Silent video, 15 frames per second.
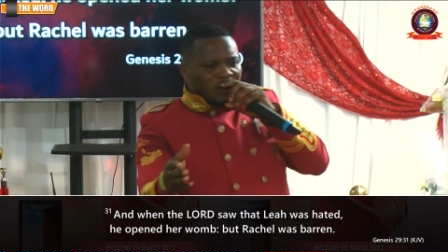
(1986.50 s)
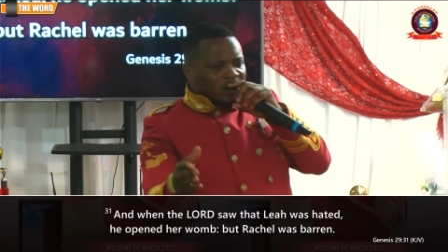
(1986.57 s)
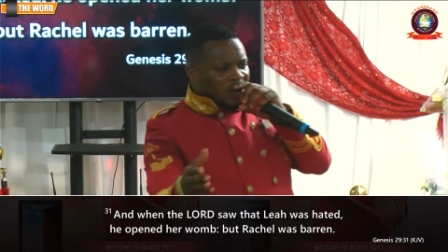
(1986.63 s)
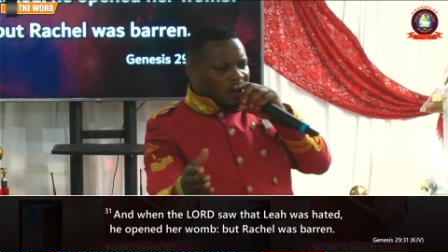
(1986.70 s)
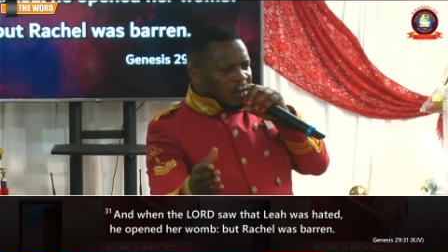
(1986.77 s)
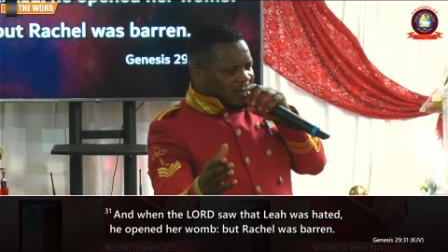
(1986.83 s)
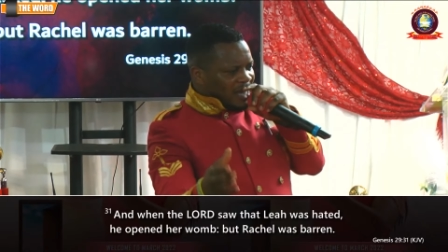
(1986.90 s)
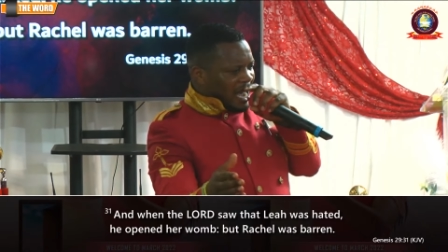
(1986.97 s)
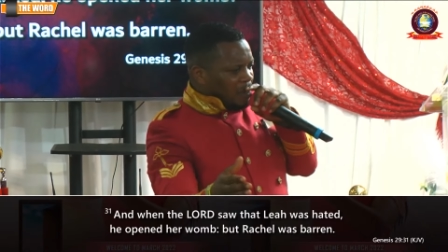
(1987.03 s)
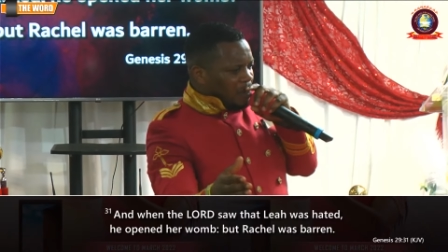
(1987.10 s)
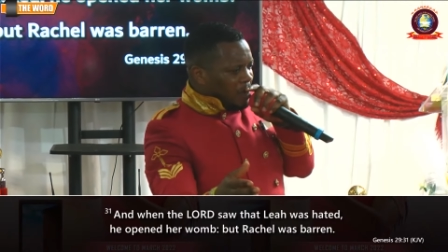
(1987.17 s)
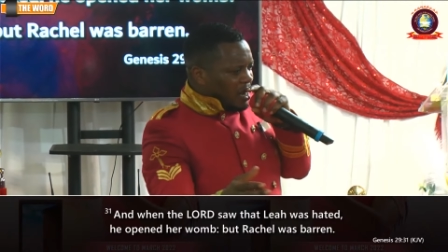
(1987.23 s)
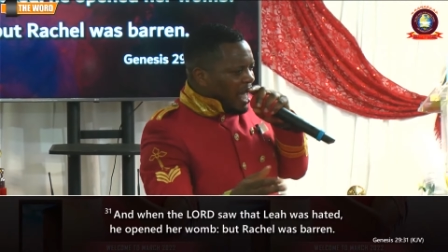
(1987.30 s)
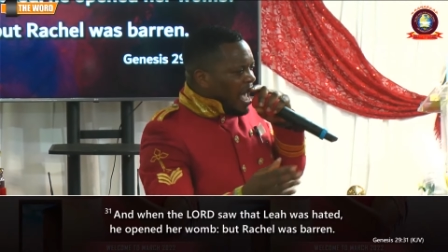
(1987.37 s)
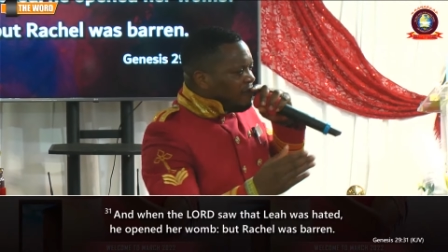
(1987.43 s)
your
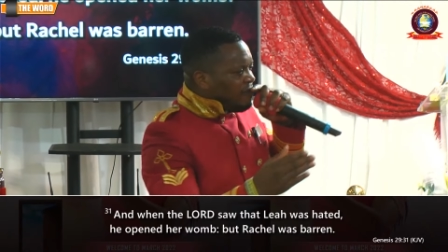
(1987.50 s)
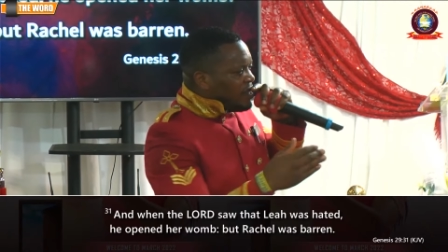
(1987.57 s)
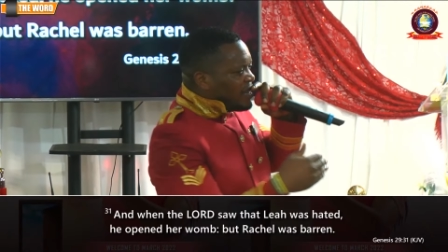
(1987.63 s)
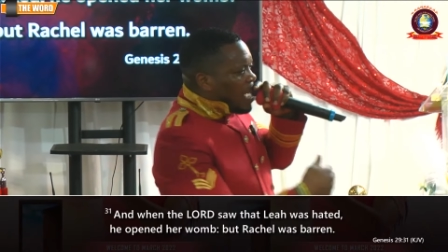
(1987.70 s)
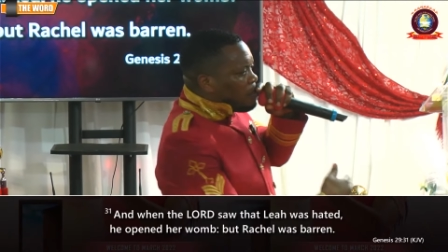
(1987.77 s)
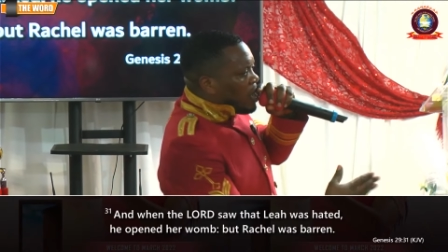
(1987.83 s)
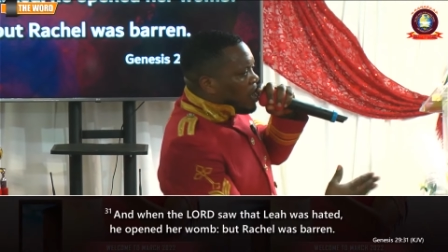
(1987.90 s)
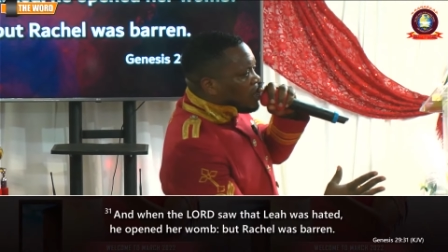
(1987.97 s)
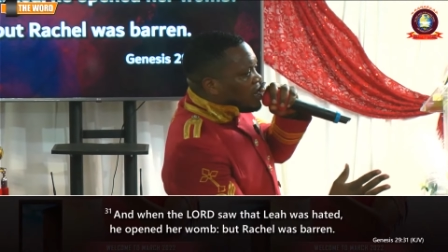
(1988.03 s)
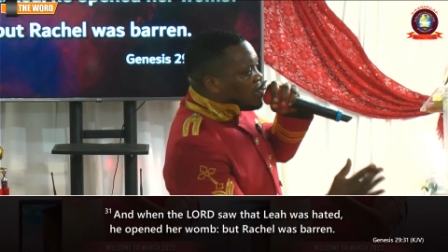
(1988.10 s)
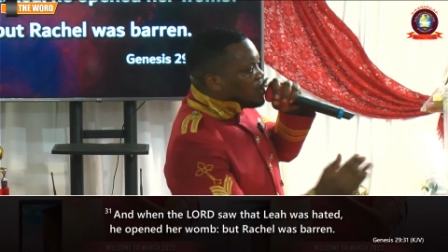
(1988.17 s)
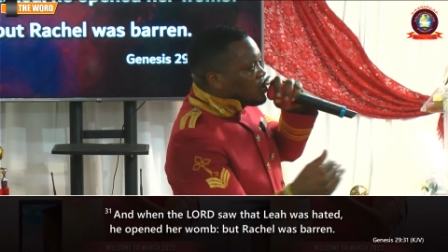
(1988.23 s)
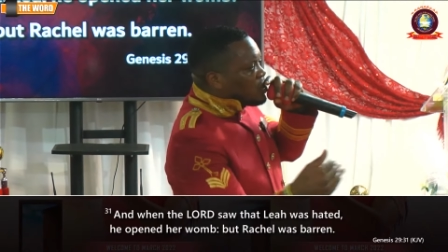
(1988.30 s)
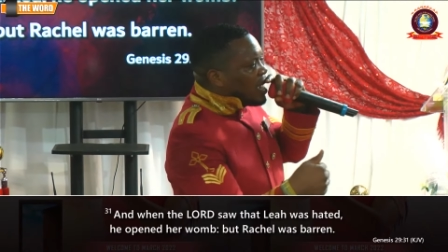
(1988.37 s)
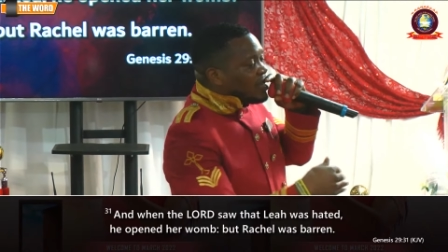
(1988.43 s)
assignment. Every time you are
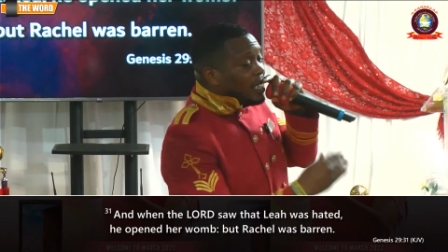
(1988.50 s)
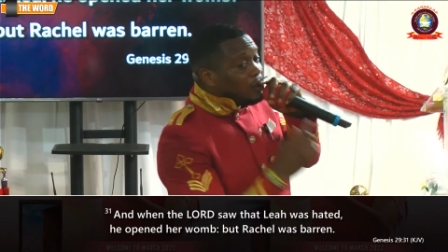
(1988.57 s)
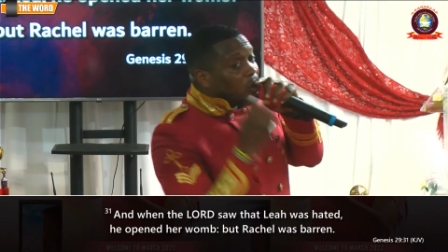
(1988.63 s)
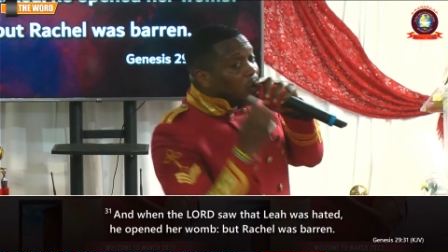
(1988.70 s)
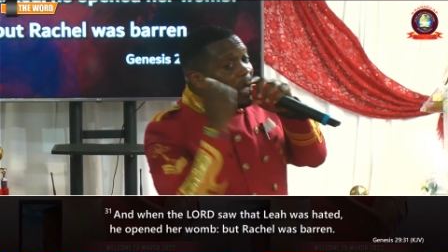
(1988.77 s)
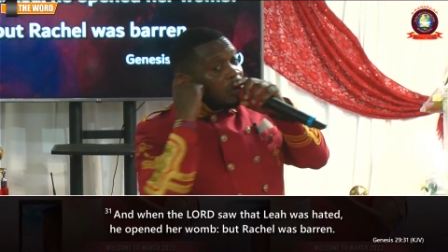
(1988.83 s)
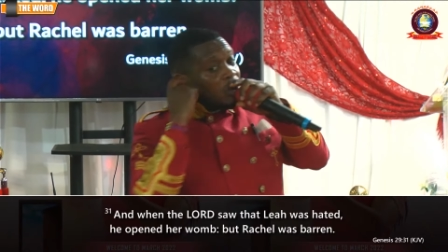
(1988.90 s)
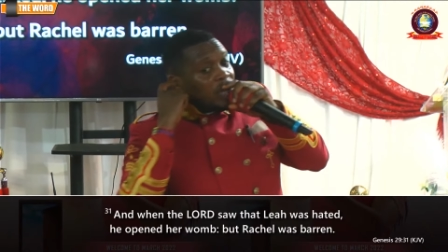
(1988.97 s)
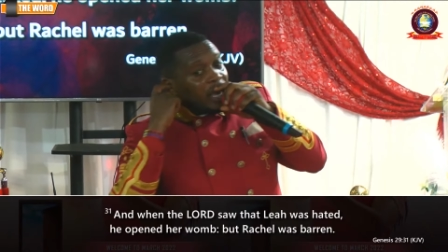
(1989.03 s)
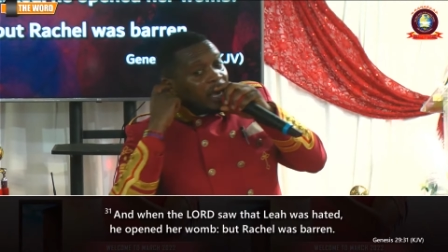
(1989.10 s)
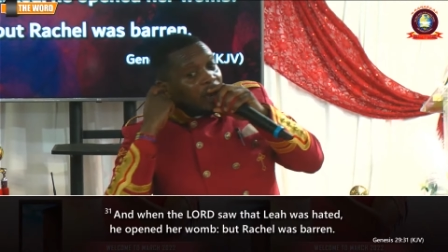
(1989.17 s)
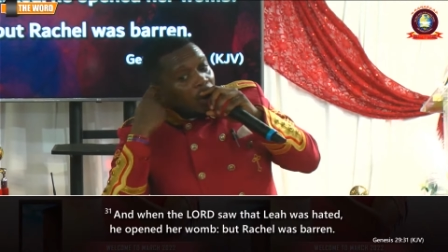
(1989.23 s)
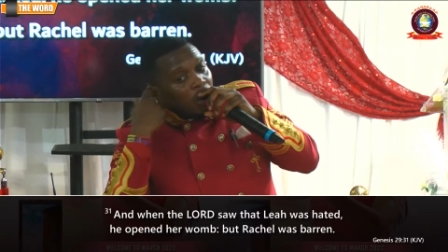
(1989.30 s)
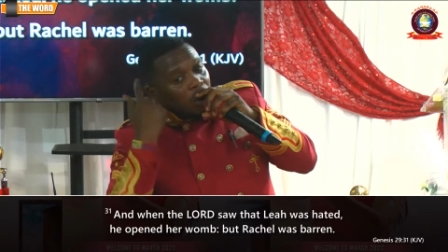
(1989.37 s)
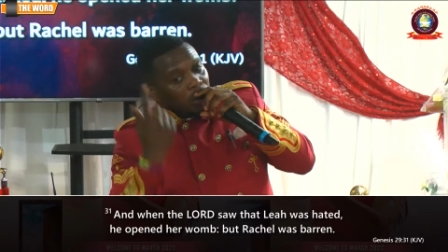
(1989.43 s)
distracted, you cannot hear
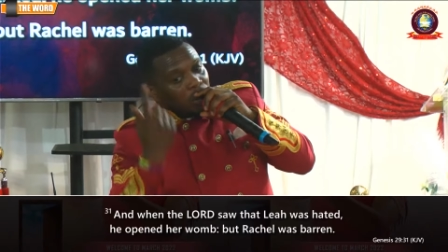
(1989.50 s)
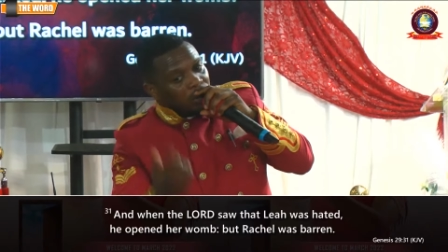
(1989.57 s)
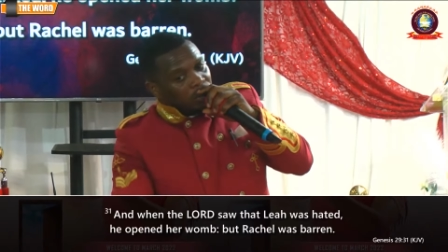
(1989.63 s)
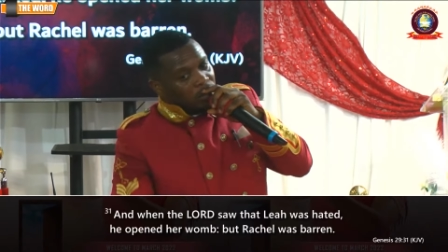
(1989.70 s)
God.